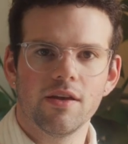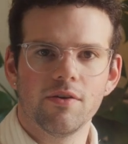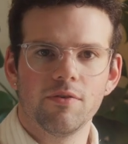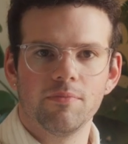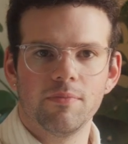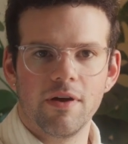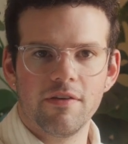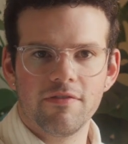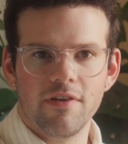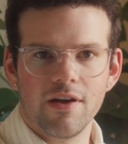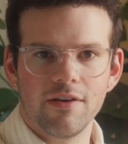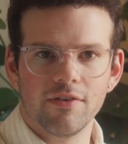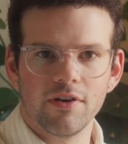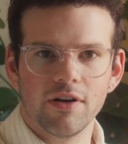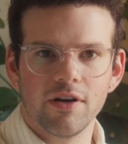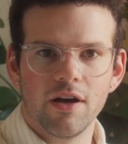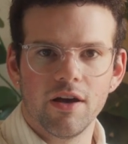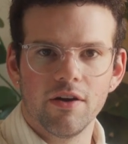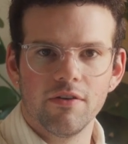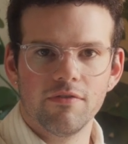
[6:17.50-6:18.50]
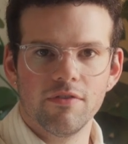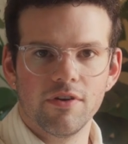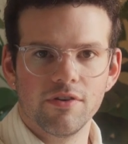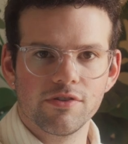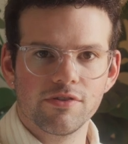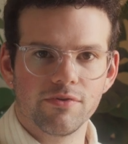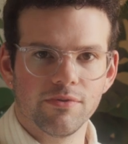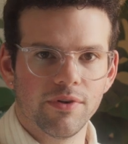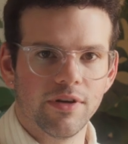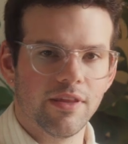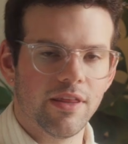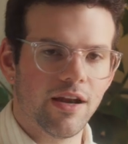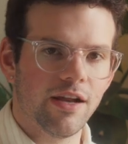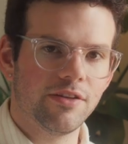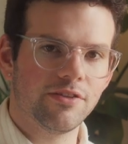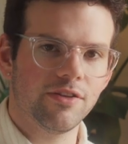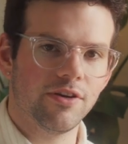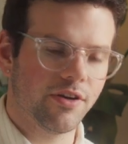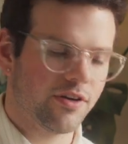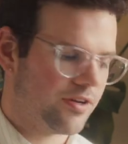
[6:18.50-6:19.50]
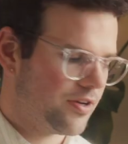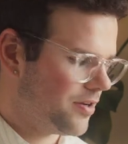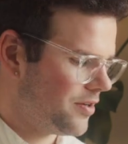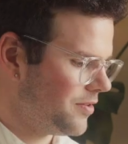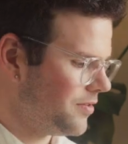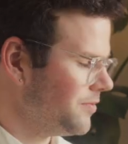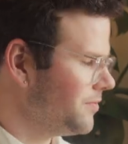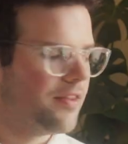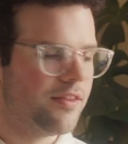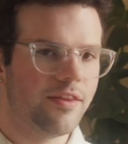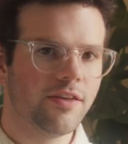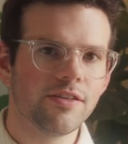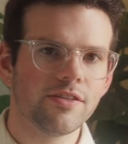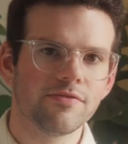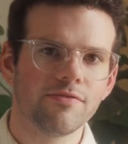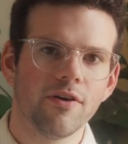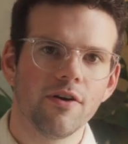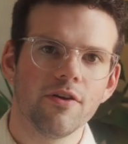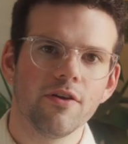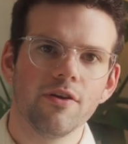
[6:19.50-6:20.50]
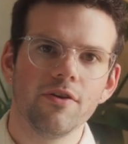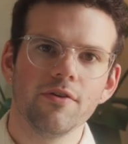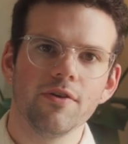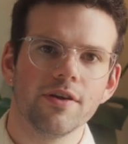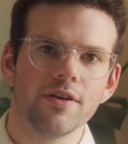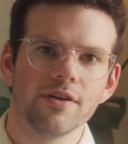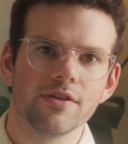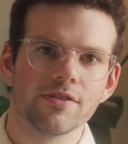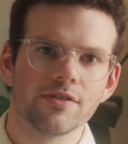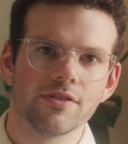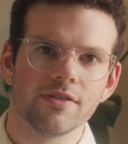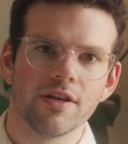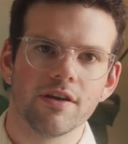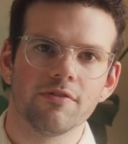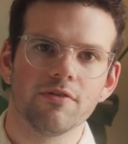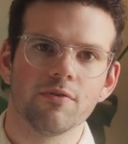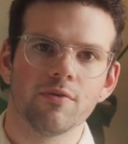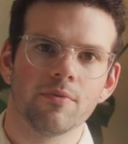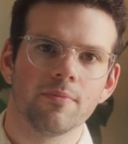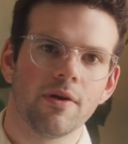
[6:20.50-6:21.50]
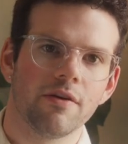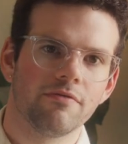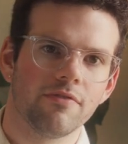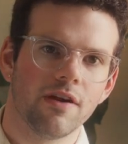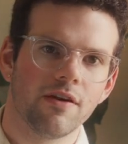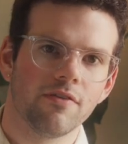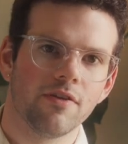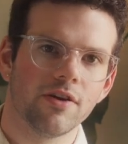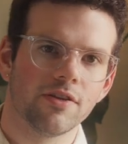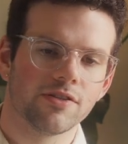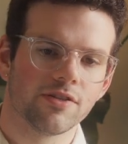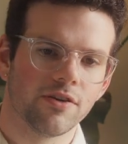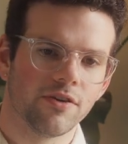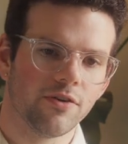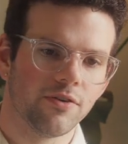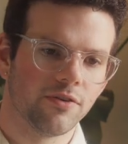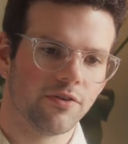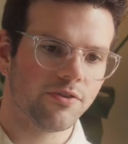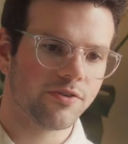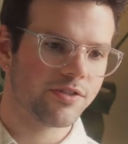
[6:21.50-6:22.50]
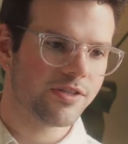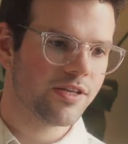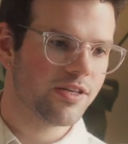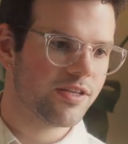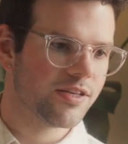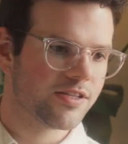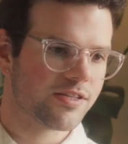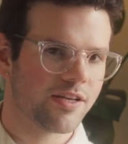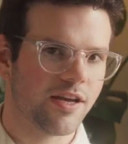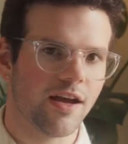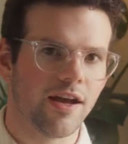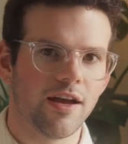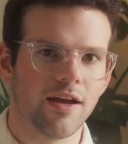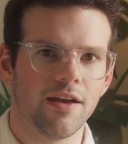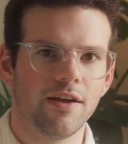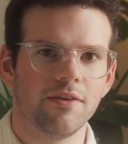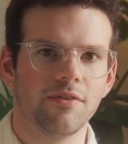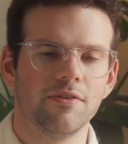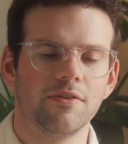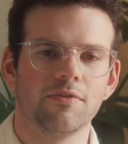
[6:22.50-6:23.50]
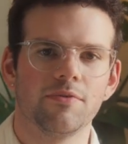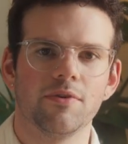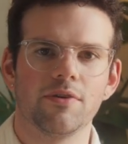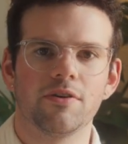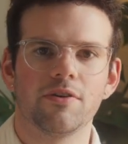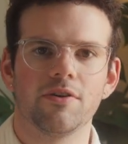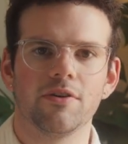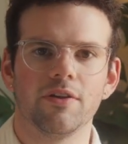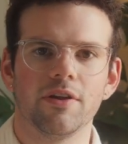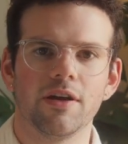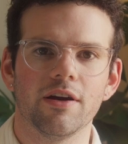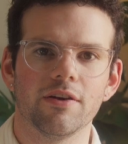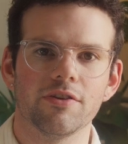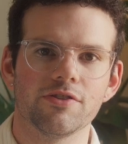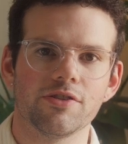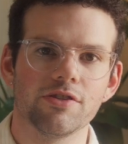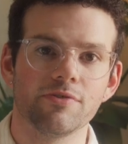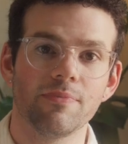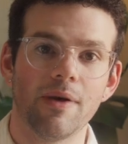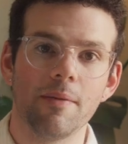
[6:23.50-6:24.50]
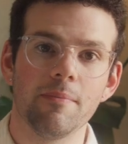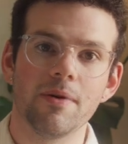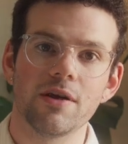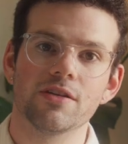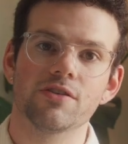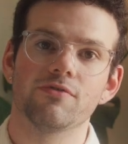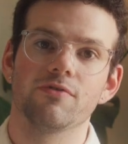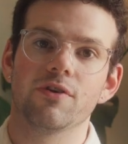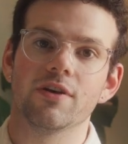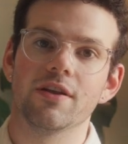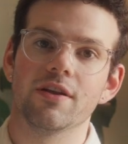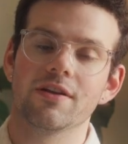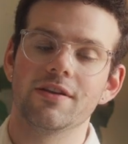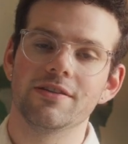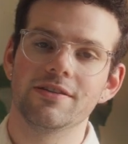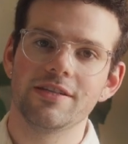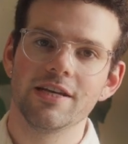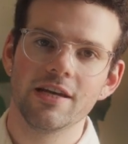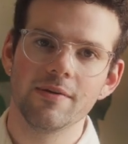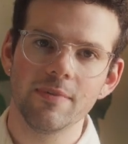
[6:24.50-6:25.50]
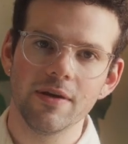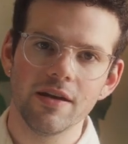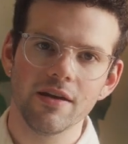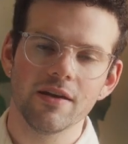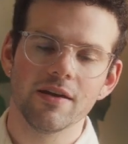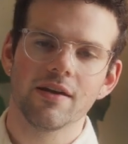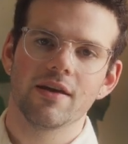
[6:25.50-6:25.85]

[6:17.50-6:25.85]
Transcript: my favorite of those three that I took. This photo is definitely one of my favorites. So you'll see this guy with curly hair. This is my best friend, Timmy,